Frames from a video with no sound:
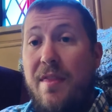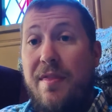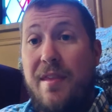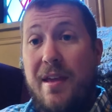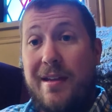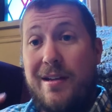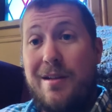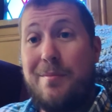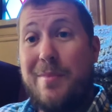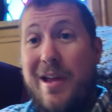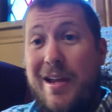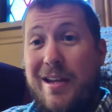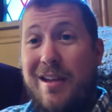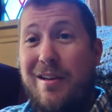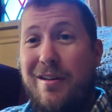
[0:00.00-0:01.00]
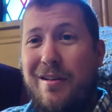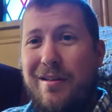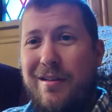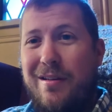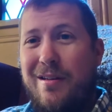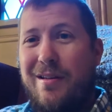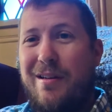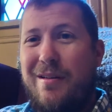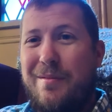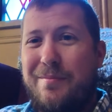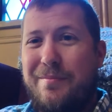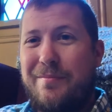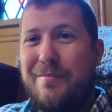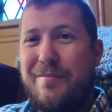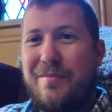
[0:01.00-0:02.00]
then come back here.
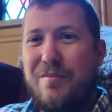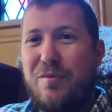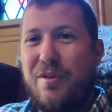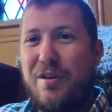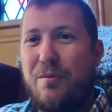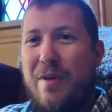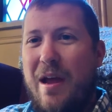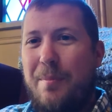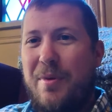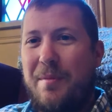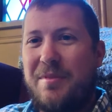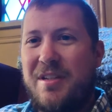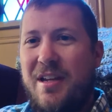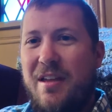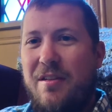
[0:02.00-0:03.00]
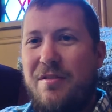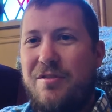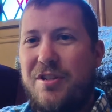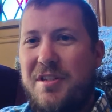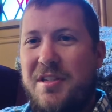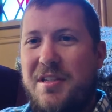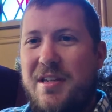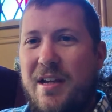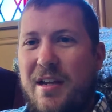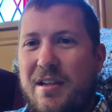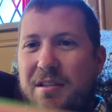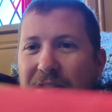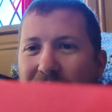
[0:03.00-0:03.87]
We're gonna wrap up together in just a second.